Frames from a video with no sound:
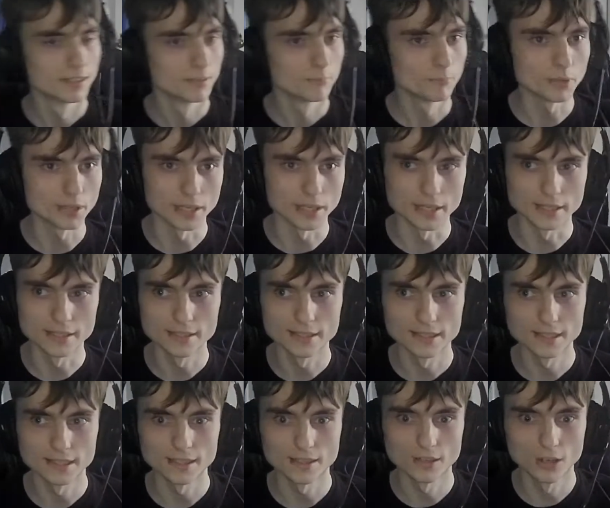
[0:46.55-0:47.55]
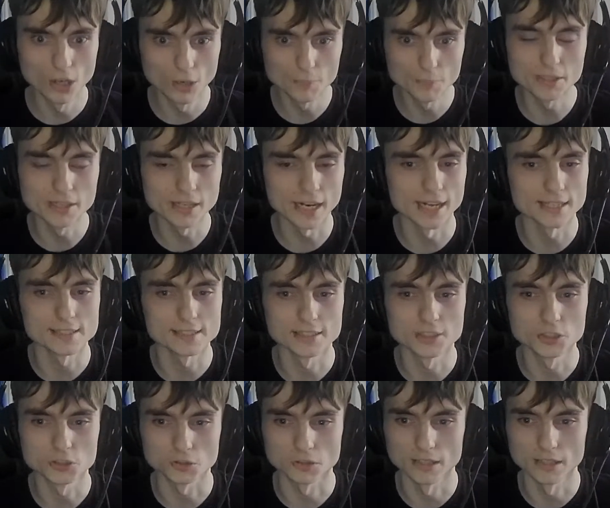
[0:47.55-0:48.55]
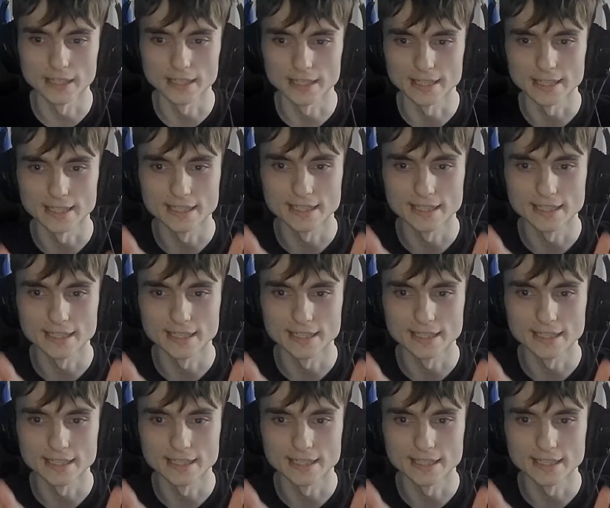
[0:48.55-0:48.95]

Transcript: But hope you guys enjoyed.